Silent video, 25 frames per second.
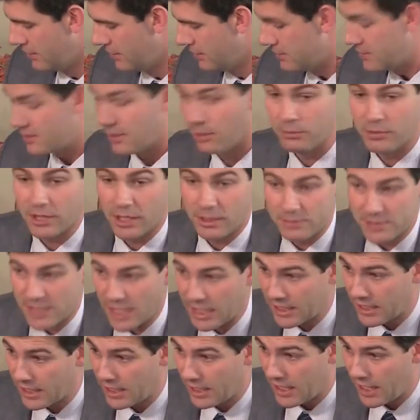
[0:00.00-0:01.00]
Sometimes
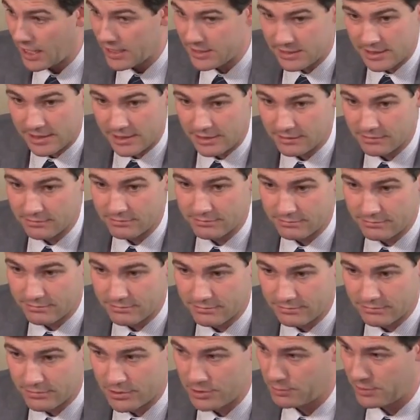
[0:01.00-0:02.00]
I get lai si,
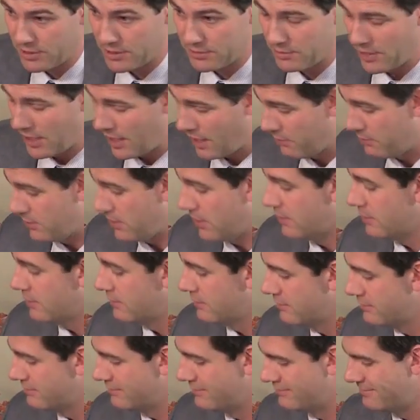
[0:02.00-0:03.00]
which makes me happy.
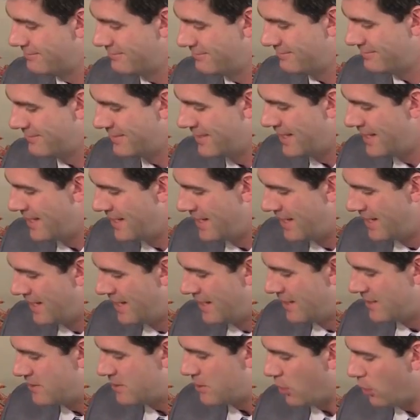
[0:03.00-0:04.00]

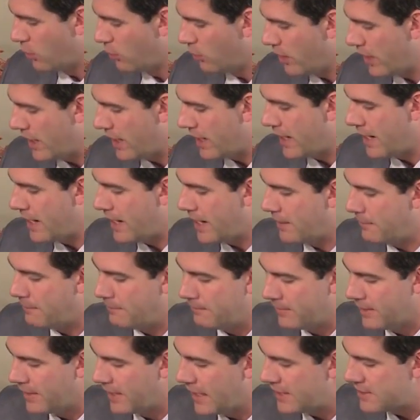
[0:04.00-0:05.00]
So
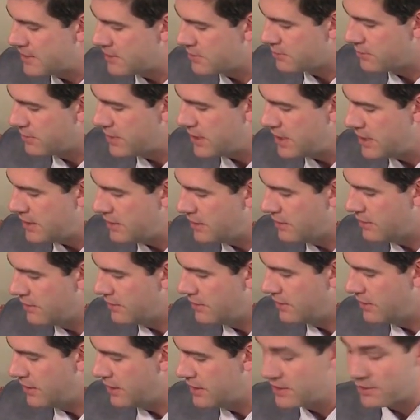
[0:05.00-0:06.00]
let's read
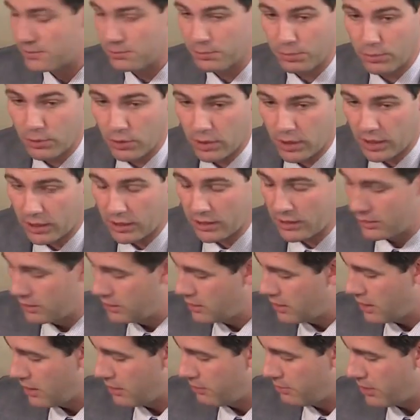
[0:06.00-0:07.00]
this book
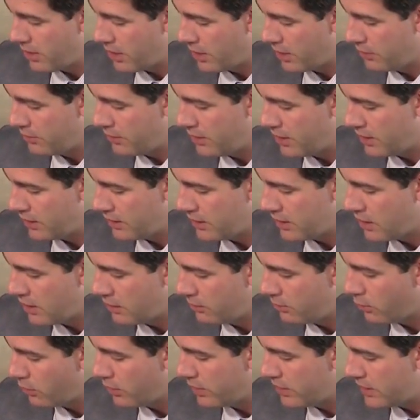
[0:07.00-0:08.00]
about a
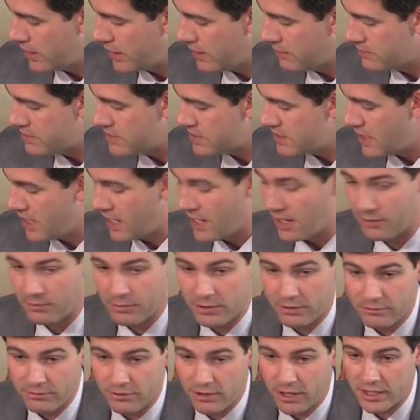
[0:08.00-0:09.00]
young boy named Sam
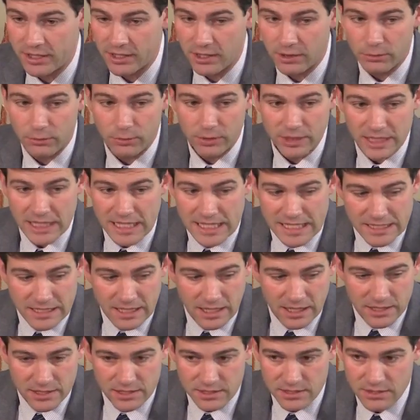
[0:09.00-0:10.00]
and find out what he
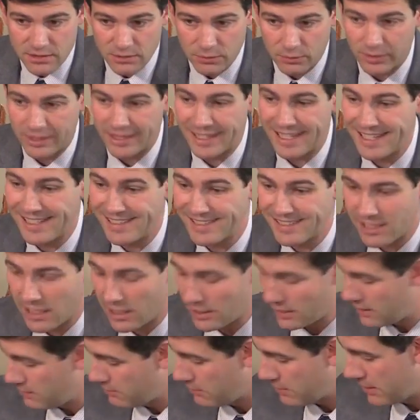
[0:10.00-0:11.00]
does with his
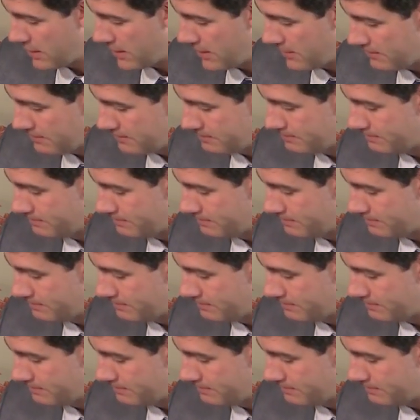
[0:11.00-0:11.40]
lucky money.